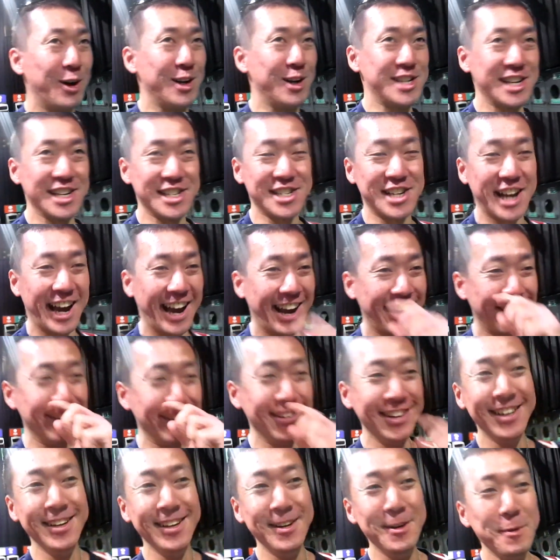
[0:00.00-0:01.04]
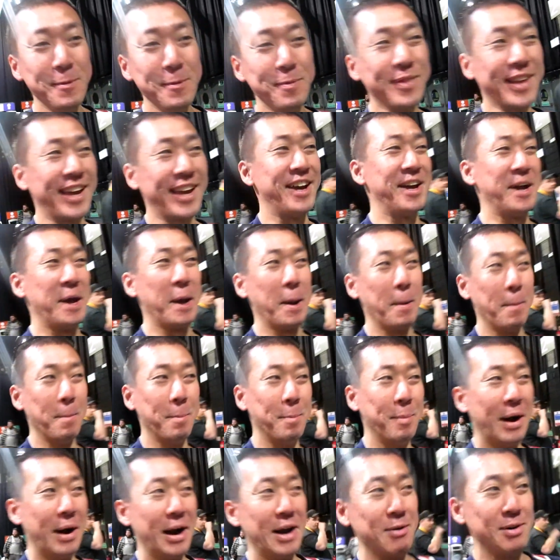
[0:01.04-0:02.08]
watch his channel, um,
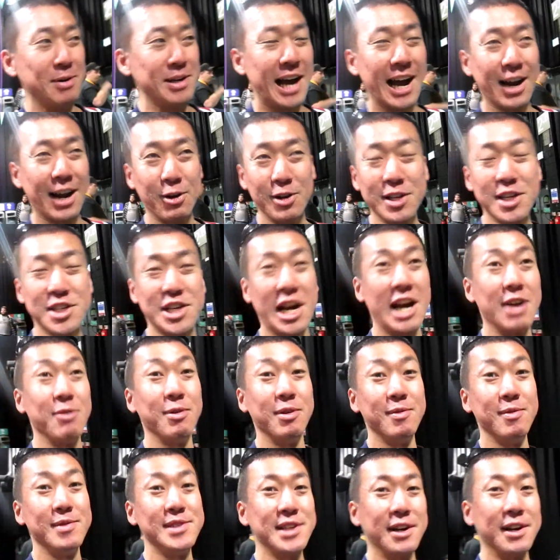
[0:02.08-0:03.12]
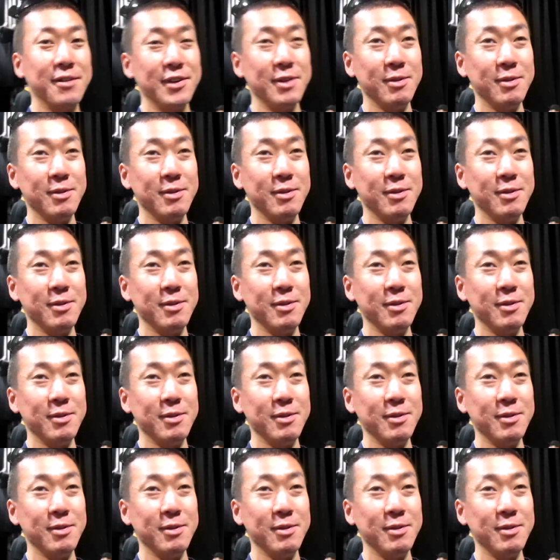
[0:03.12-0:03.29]
but was, I got to chat with him and stuff.